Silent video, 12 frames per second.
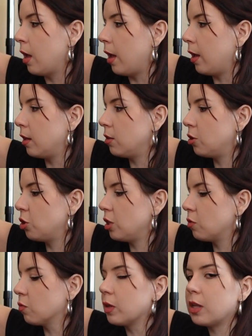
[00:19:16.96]
and
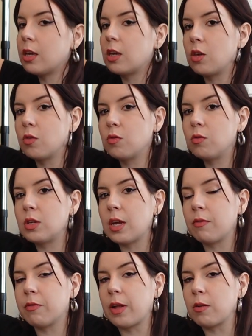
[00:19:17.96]
she's really cute
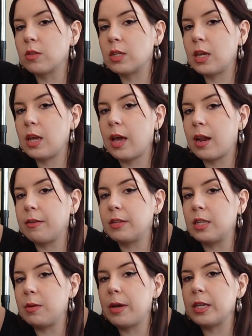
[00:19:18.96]
and flouncy, and
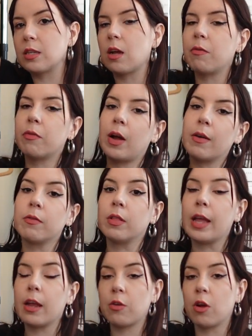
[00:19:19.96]
I've
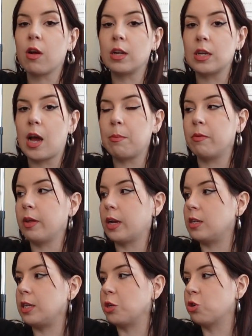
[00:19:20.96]
layered her on top of like a
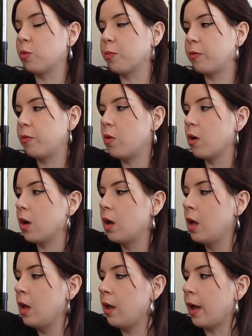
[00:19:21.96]
t-shirt before,
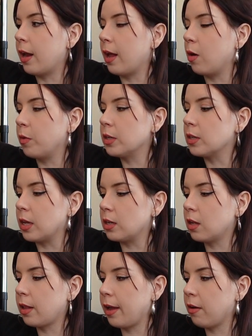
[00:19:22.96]
and I always think
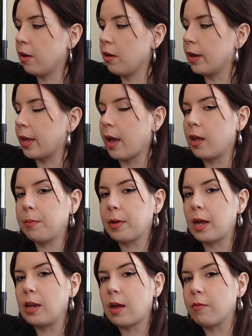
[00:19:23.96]
to layer her again, but
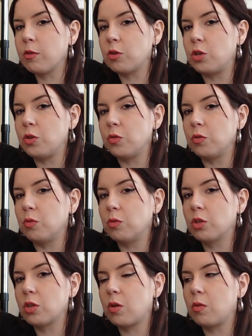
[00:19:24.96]
I never do.
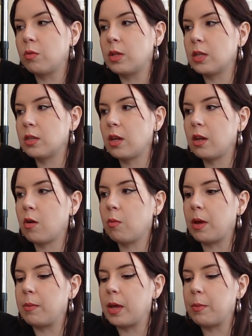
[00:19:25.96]
So this is gonna go in
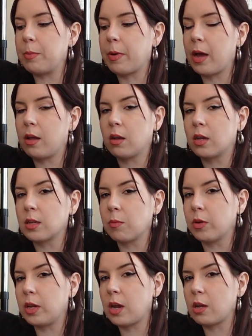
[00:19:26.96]
my maybe pile because I'm
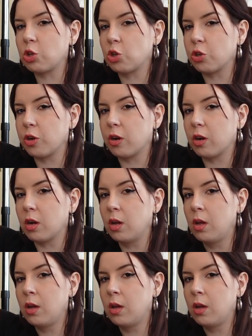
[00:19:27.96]
really not sure